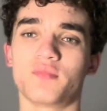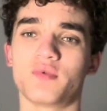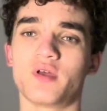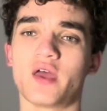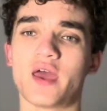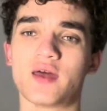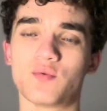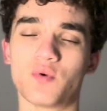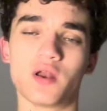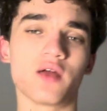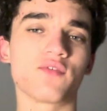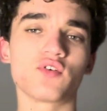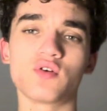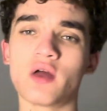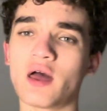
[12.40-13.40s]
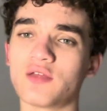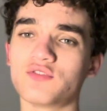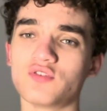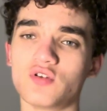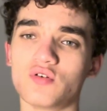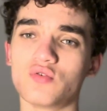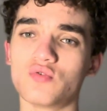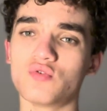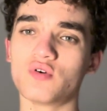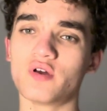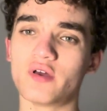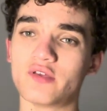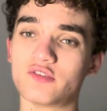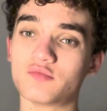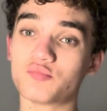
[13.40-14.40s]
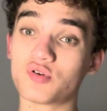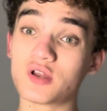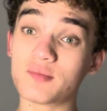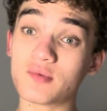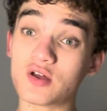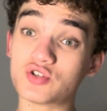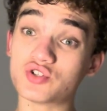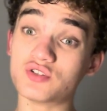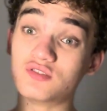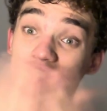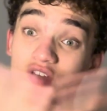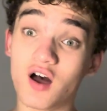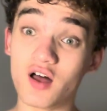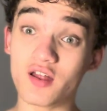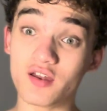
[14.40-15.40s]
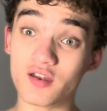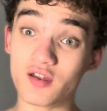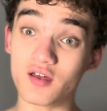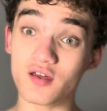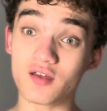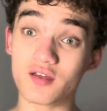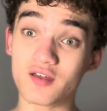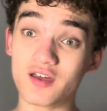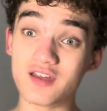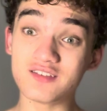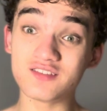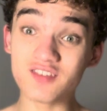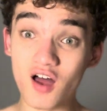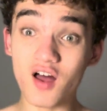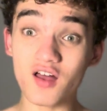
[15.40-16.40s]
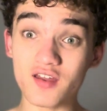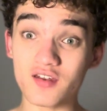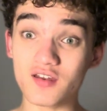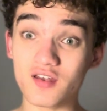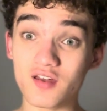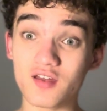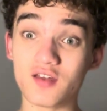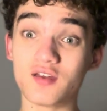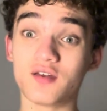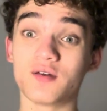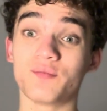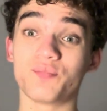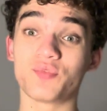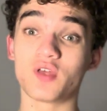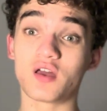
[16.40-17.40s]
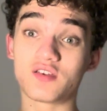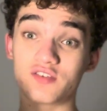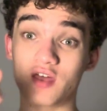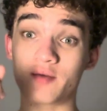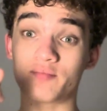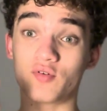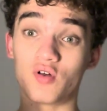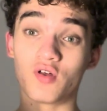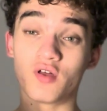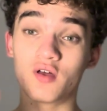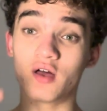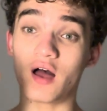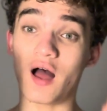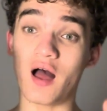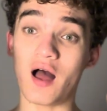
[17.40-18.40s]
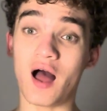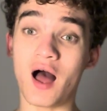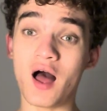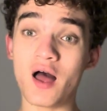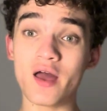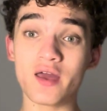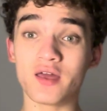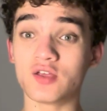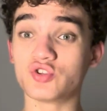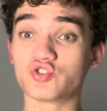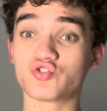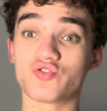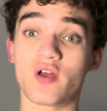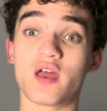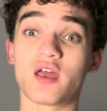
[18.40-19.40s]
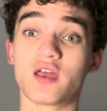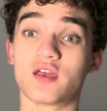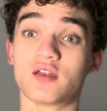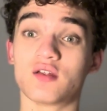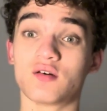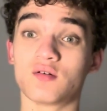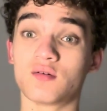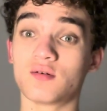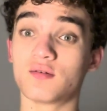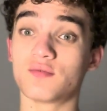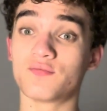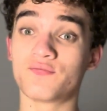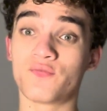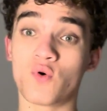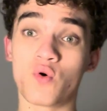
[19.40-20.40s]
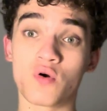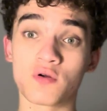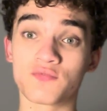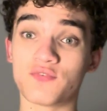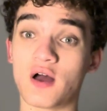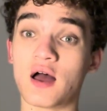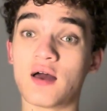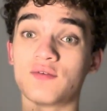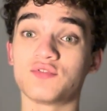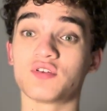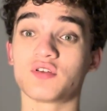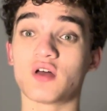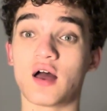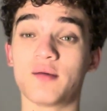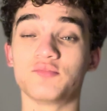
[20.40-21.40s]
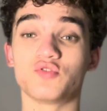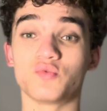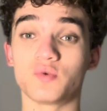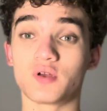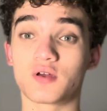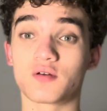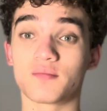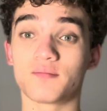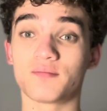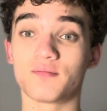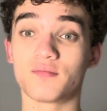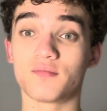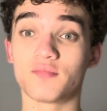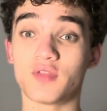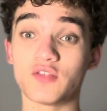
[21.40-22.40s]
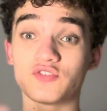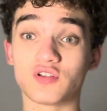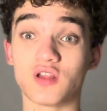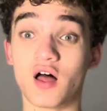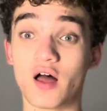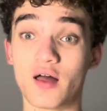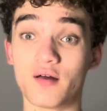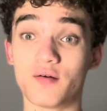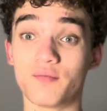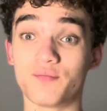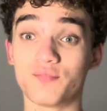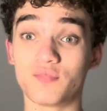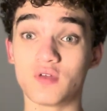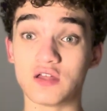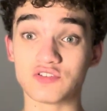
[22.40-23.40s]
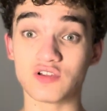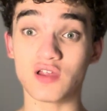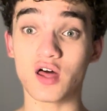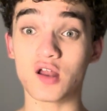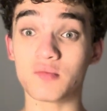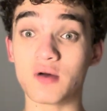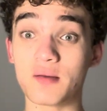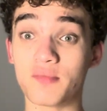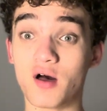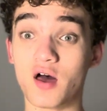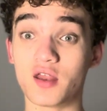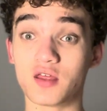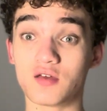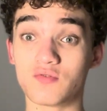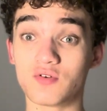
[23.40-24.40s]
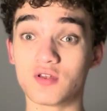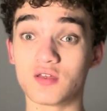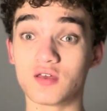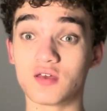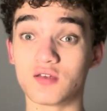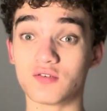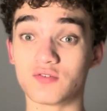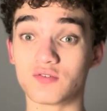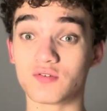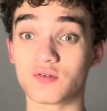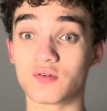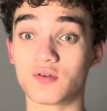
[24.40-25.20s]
And whatever you had to do is pretty much done. It's done. Example, I train 4 or 5 times a week. That's a lot. It's a lot on my body. It really is.